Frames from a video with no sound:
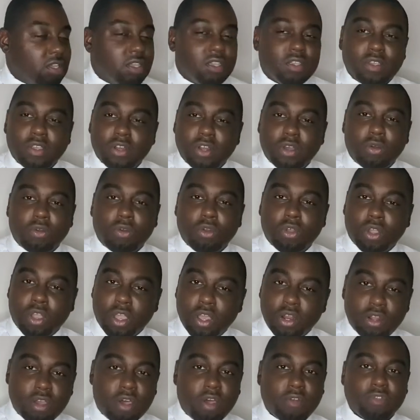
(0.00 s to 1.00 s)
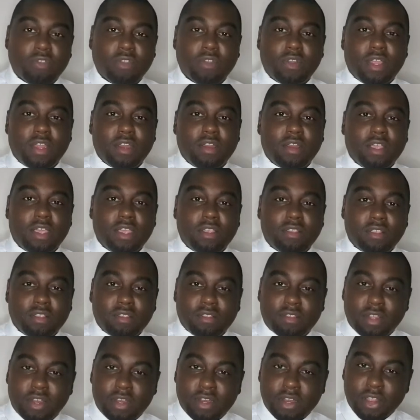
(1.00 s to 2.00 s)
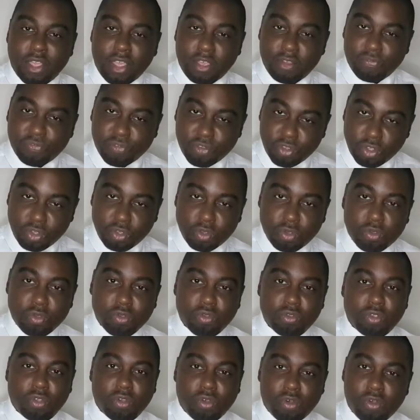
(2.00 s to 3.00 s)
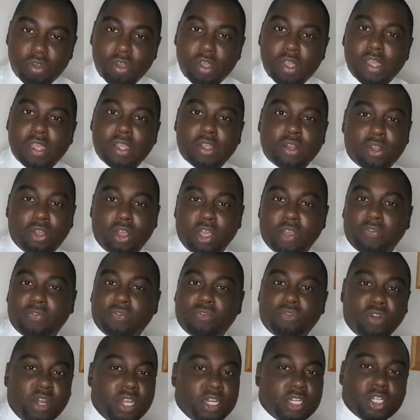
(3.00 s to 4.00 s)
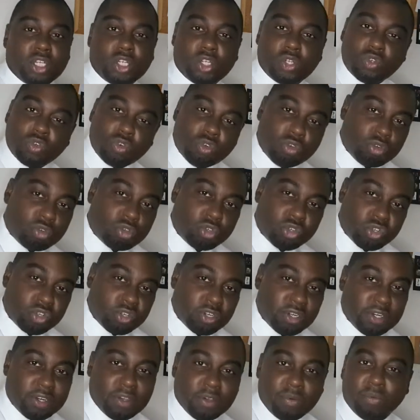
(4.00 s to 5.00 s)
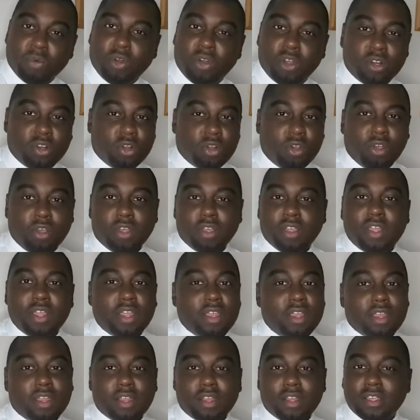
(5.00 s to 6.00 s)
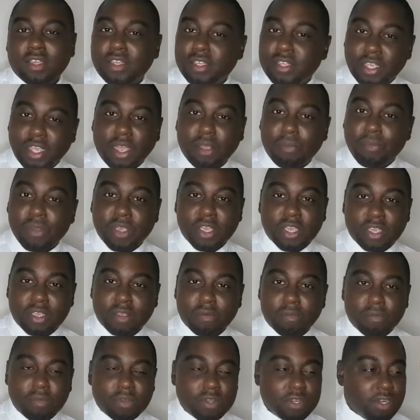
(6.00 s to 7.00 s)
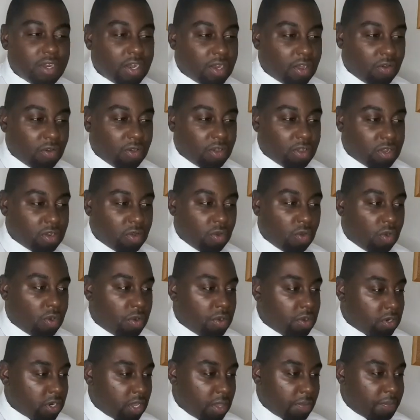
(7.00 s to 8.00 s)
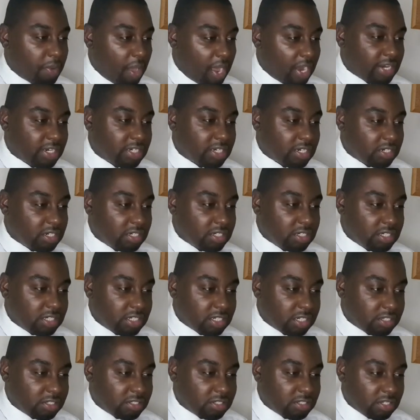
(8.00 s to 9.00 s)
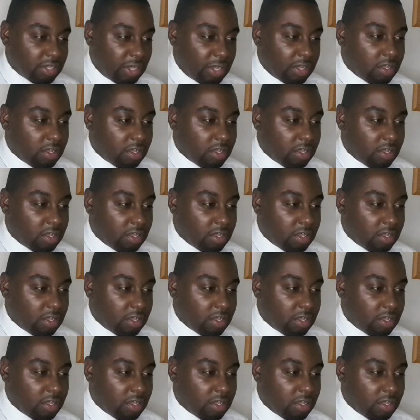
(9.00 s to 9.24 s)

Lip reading: looking after their nieces and nephews or their friends' children and whatnot. Get me? Or their passion is just